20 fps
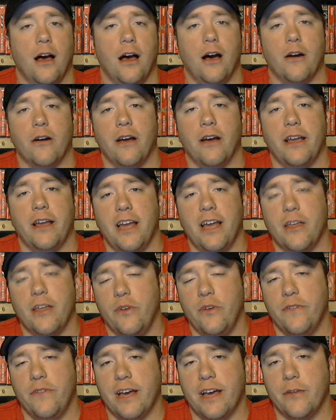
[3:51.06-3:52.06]
Alright, now
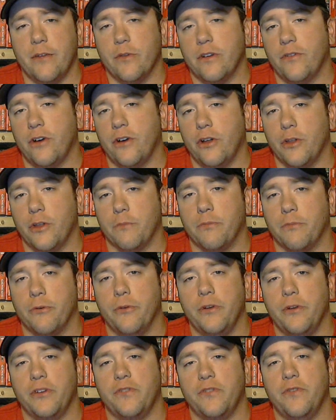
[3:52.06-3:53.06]
that we've gotten rid of all the
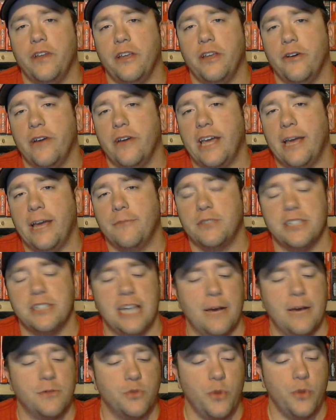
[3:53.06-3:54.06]
prudish video game
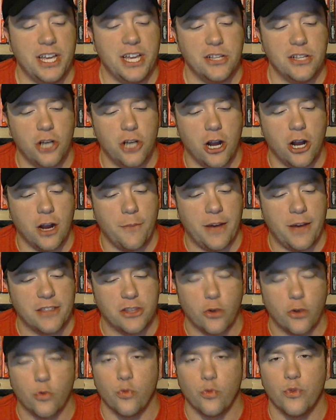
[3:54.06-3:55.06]
snobs, we can talk
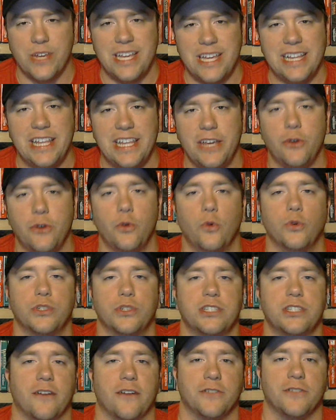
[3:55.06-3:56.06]
about the really cool
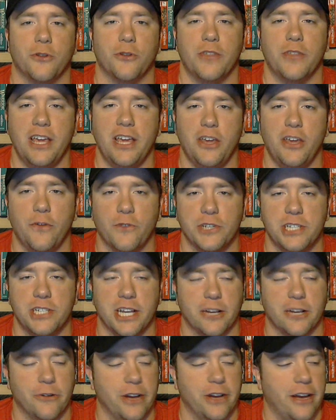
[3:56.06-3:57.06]
stuff, so thank you for
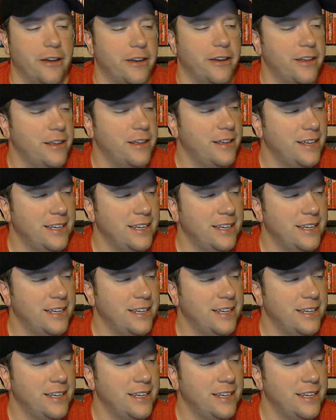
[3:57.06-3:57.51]
sticking around.